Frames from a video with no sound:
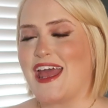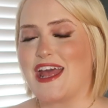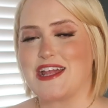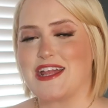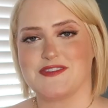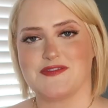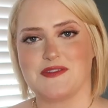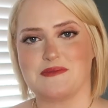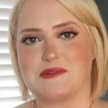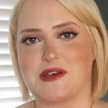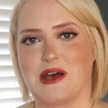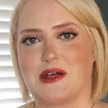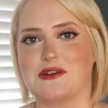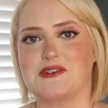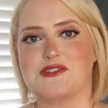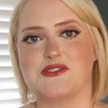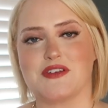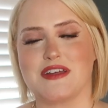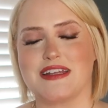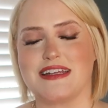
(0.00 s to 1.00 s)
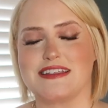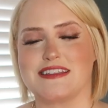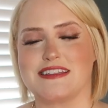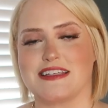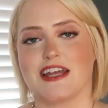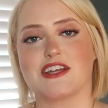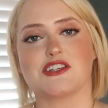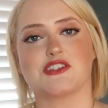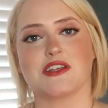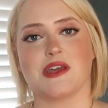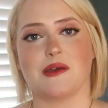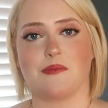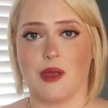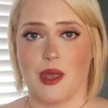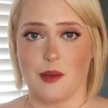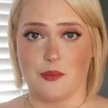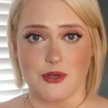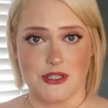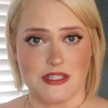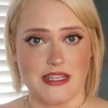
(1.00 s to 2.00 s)
It's from Dollar Tree and it's actually a
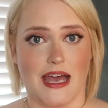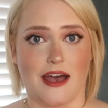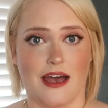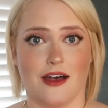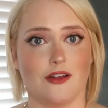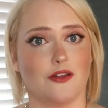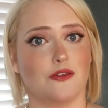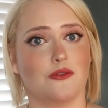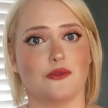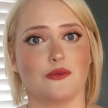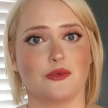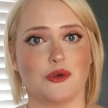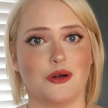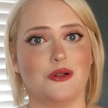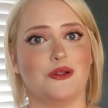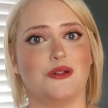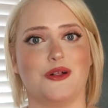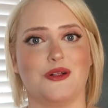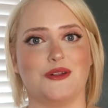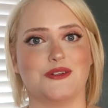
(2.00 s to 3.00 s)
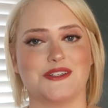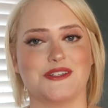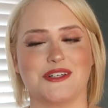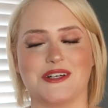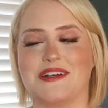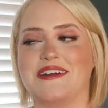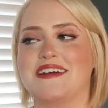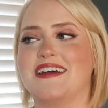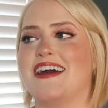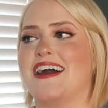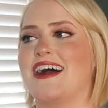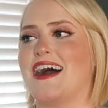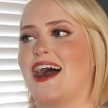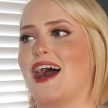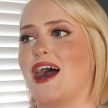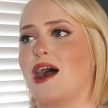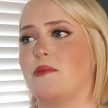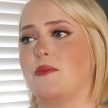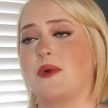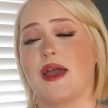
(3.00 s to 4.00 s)
paper towel roll holder
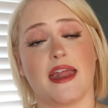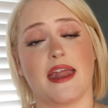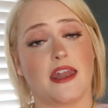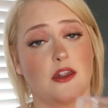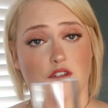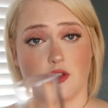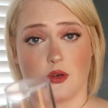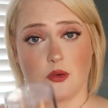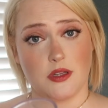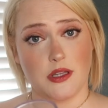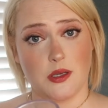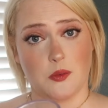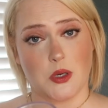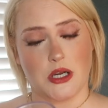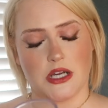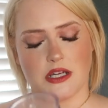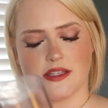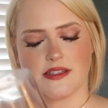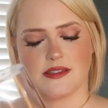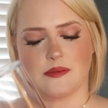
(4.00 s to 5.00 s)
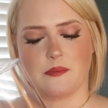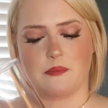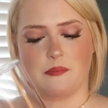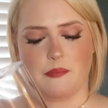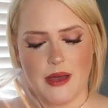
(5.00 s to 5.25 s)
um, and it totally works.